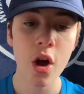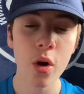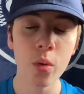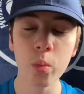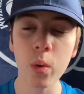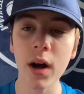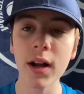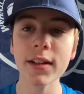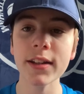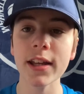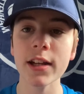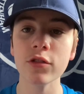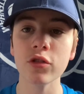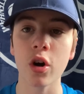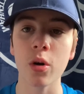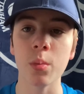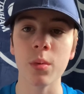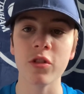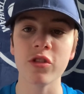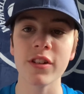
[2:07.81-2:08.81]
1 year
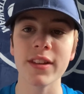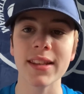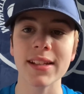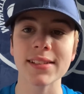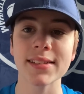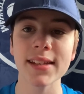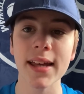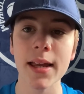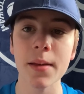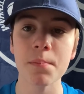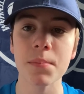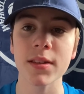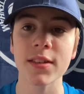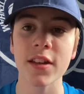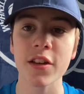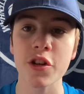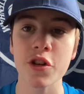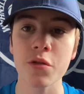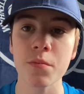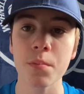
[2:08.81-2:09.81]
on, we're in the same
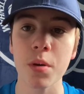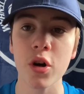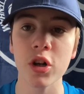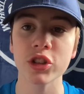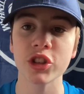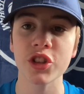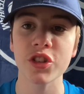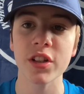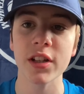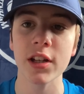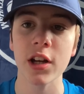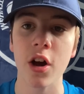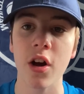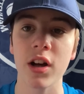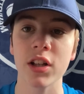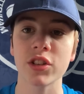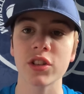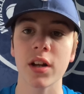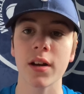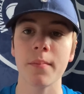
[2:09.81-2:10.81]
position. Pochettino
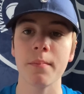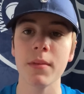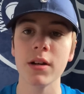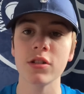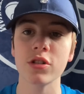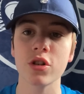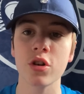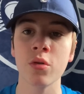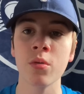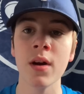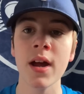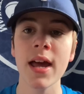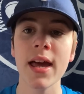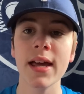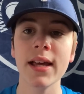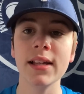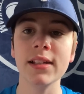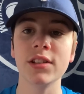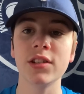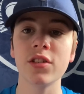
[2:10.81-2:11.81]
has done a miracle.
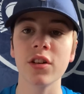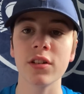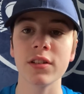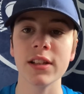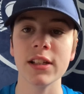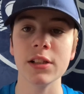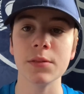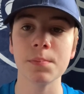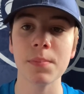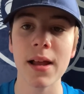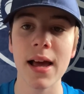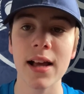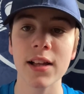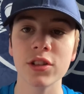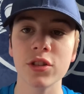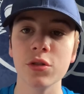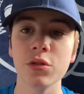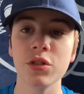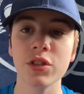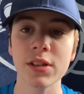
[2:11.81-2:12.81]
He's took these
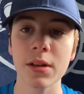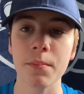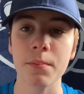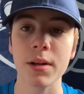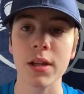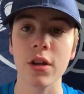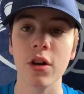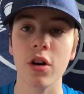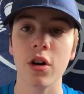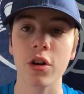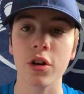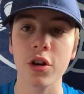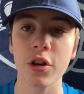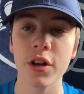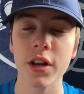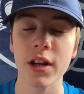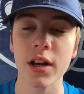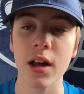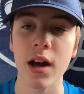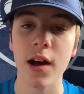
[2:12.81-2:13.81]
players who simply aren't good
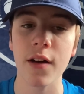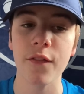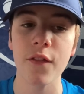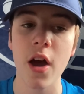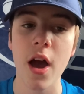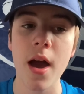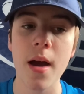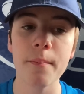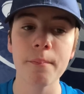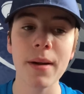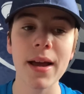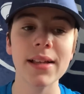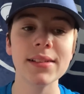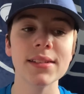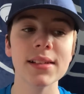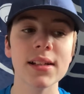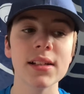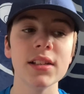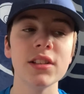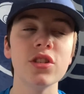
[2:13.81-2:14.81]
enough.
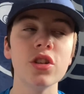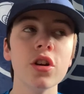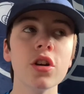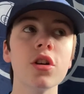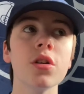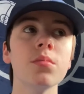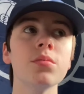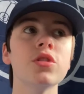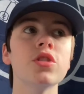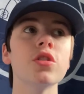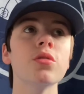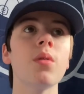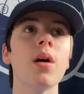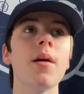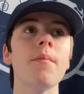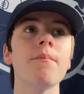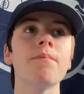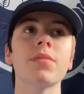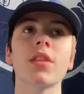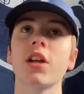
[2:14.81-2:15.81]
Basically, took them
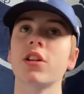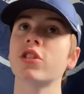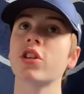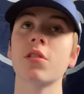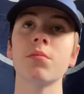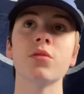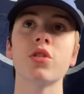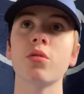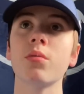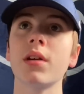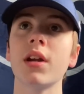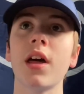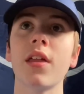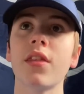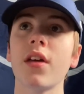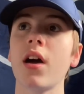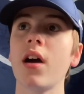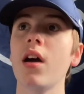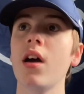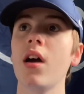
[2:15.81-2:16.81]
to
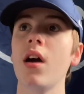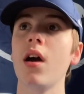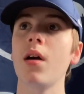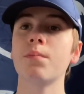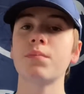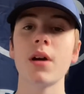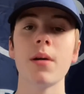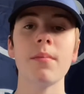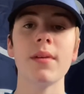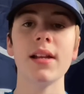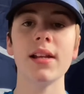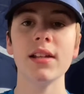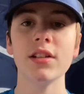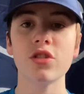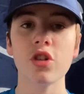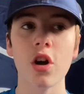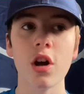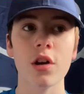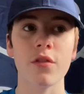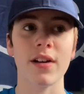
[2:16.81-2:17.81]
another Premier League
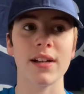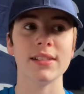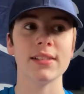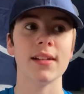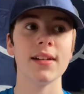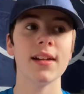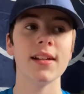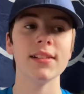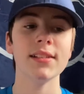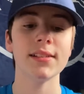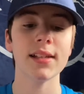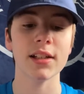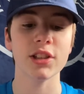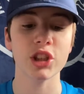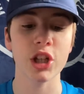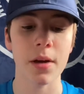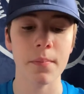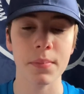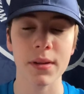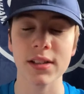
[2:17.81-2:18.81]
title race. I nearly said
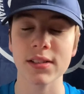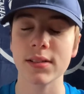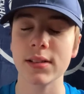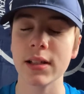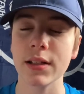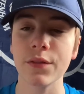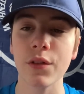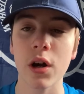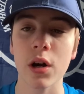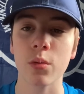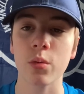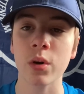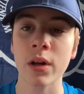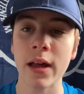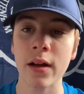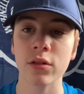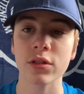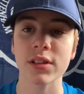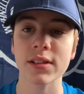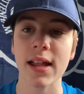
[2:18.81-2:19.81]
Champions League final. We'll get
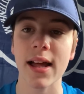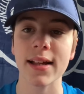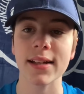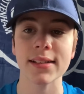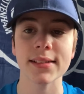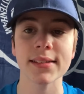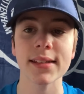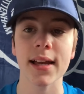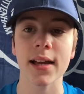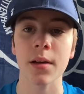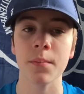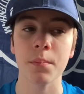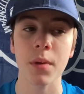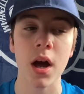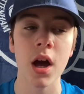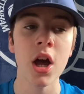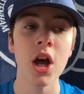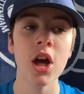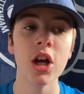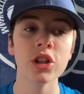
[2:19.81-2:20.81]
onto that in a second.
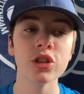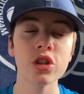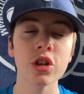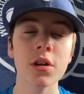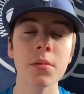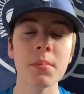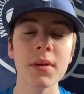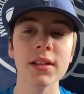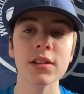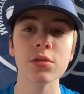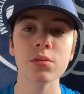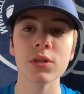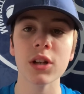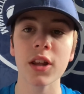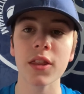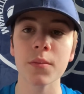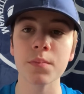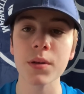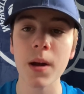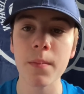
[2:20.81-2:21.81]
But took him into
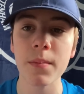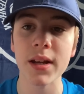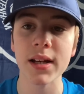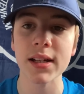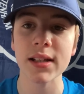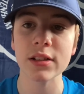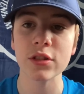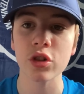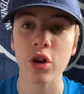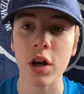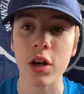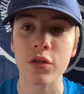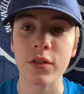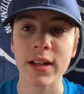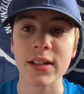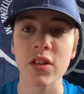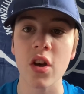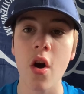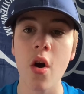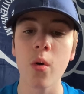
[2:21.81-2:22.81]
another Premier League title
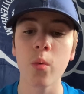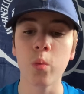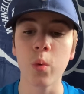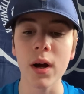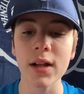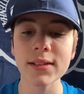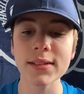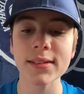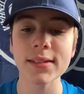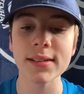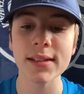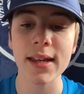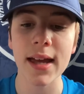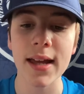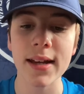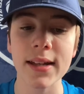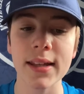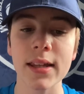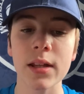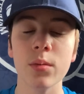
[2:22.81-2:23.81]
race. Once
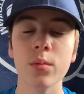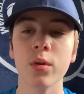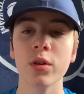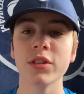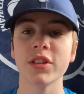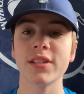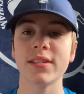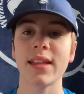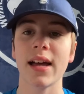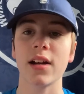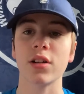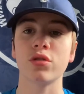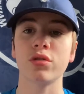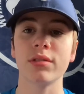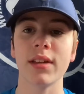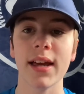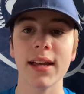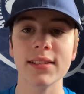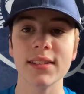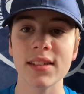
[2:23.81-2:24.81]
again, he wanted that
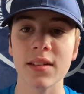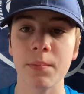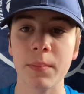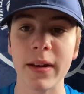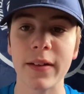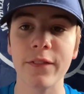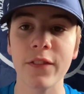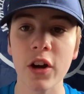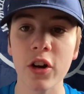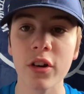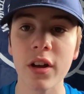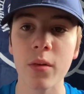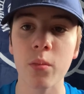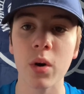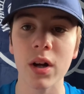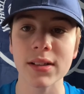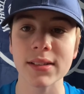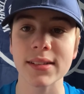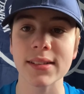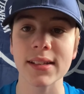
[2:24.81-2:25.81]
creative midfielder.
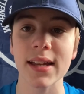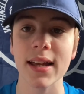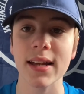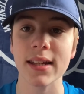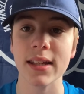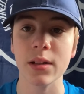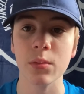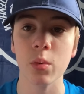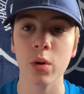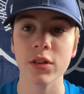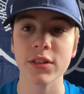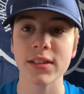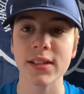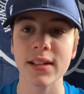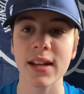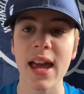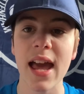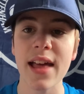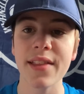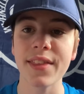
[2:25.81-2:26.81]
Once again, he wanted
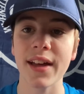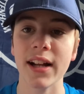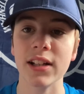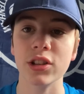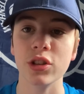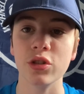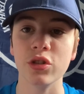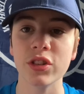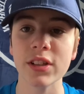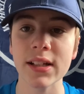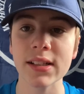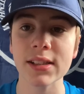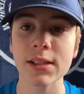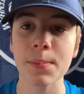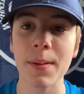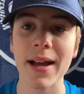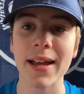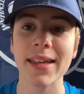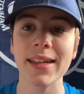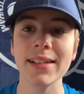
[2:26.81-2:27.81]
that new
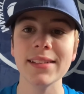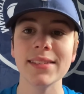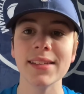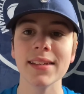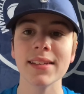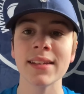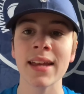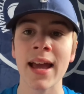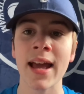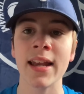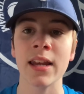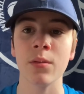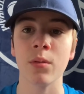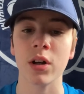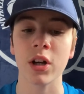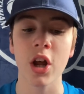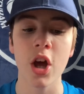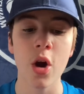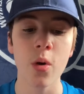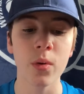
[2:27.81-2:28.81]
centre-back. He didn't get
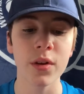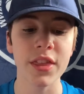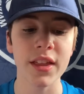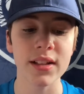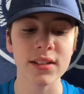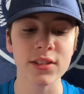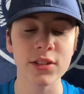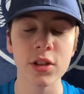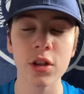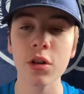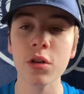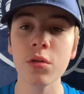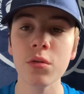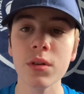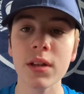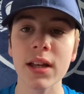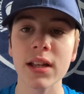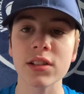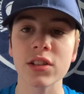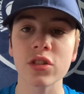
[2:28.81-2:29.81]
anyone. Within 2
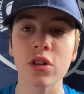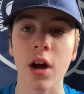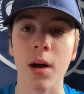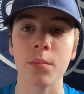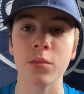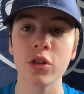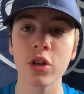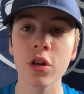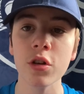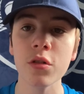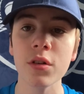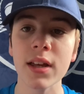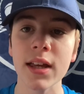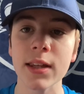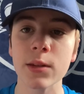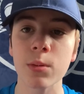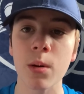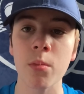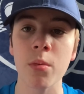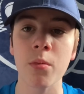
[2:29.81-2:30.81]
years' time, 2
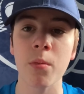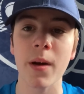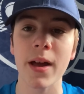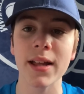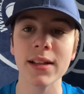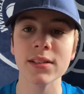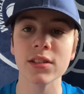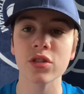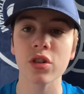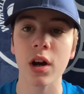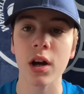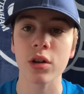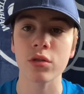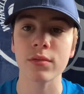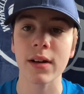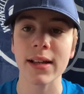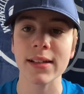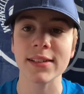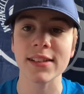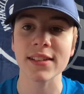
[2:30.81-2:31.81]
years when we were in title
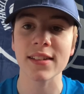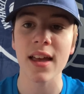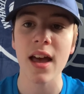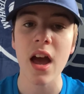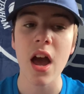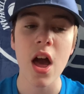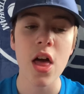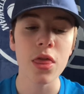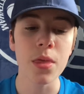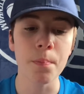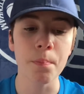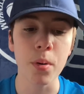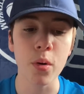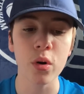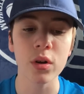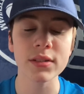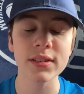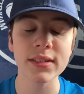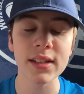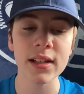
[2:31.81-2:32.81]
races, the
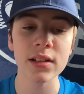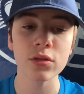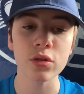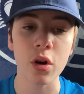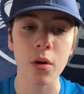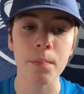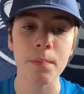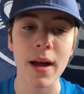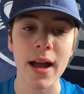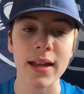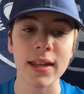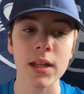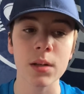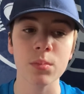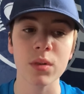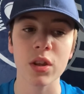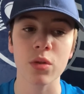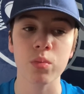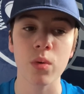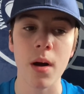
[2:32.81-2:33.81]
board did not back him
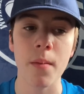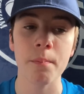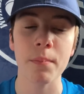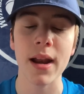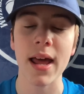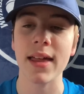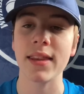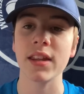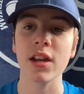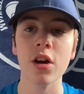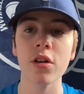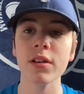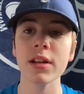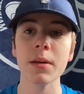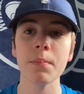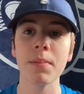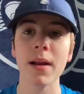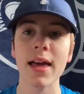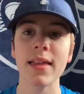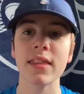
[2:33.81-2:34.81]
with one player. The only
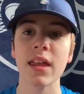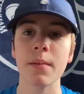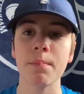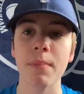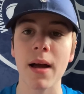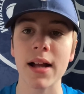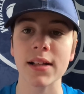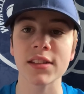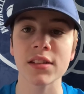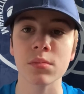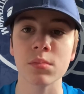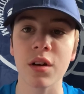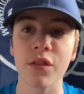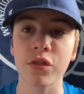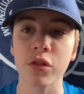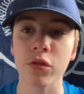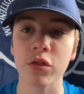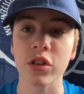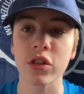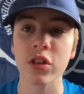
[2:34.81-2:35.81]
player they backed him with
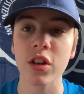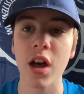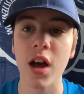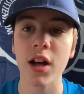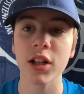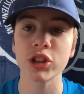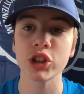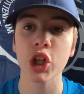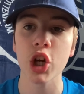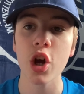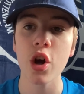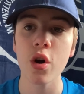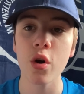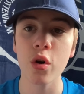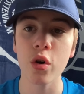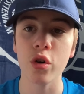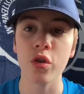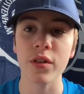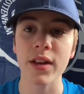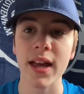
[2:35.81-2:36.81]
was Serge
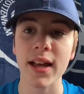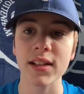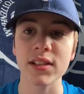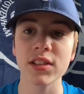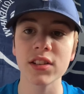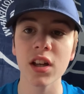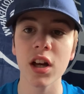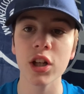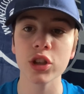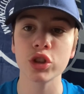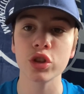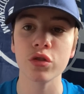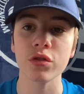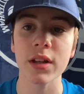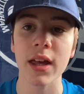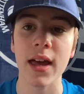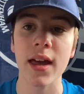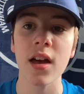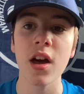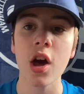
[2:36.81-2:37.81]

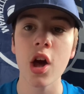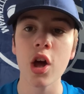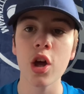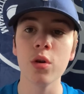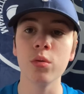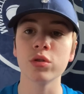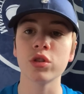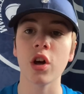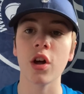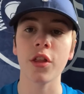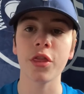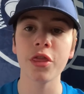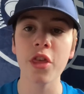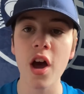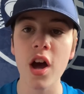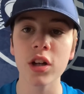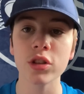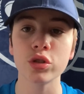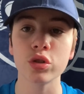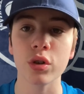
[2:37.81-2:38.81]
Aurier, who was our
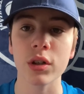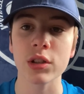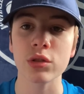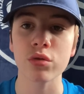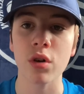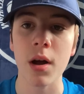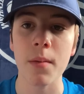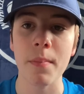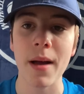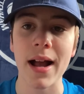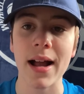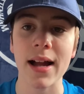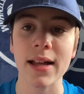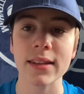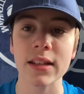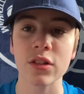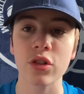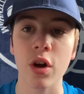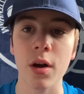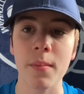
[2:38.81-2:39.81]
third choice right back at
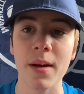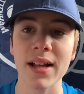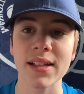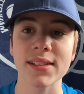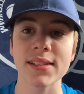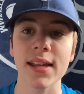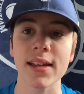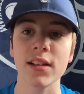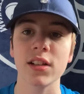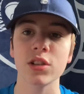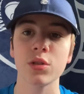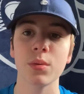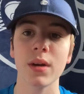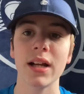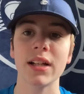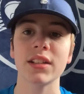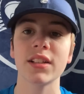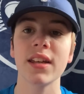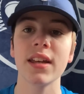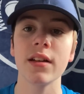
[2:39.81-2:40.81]
the time, I'd say, because we
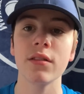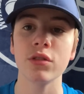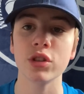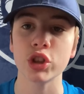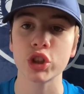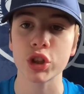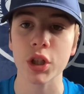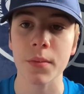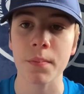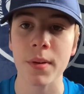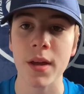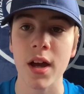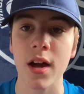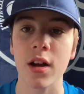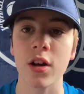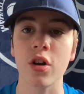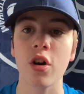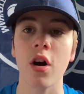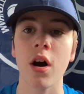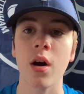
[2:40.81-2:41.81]
had Kieran Trippier
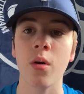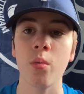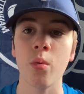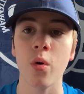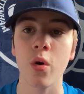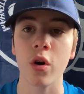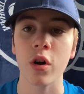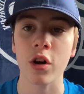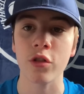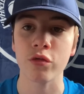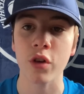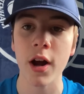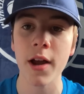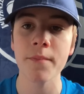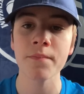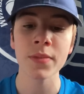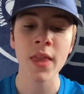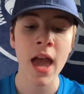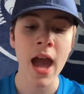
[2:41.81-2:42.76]
and Kyle Walker, right?